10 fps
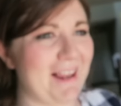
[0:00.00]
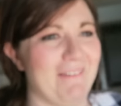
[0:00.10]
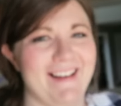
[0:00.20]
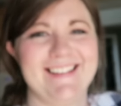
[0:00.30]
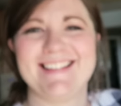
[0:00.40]

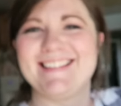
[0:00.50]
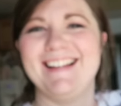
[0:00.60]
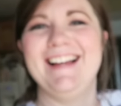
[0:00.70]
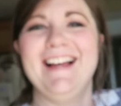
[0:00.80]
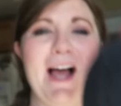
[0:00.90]
Anyways,
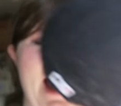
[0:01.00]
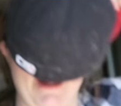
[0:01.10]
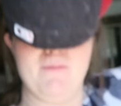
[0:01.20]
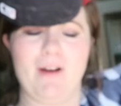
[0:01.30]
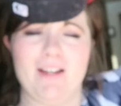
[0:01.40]

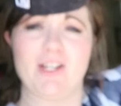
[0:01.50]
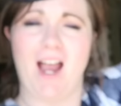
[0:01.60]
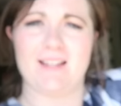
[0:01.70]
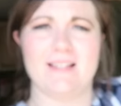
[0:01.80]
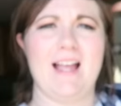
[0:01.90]
I'm wearing
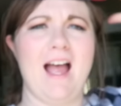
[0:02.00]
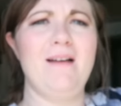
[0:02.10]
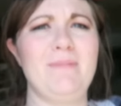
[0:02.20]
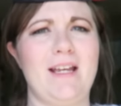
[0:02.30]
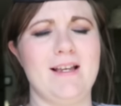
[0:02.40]
Jax's
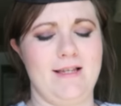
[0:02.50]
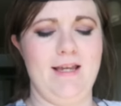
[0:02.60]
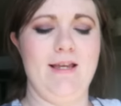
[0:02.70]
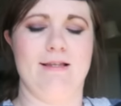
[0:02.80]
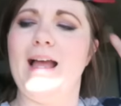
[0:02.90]
hat because
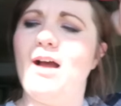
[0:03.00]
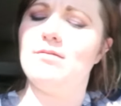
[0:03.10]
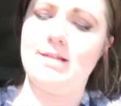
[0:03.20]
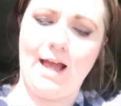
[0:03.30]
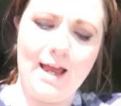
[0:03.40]
he is
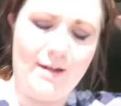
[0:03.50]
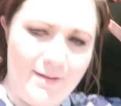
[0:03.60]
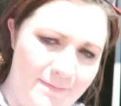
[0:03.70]
outside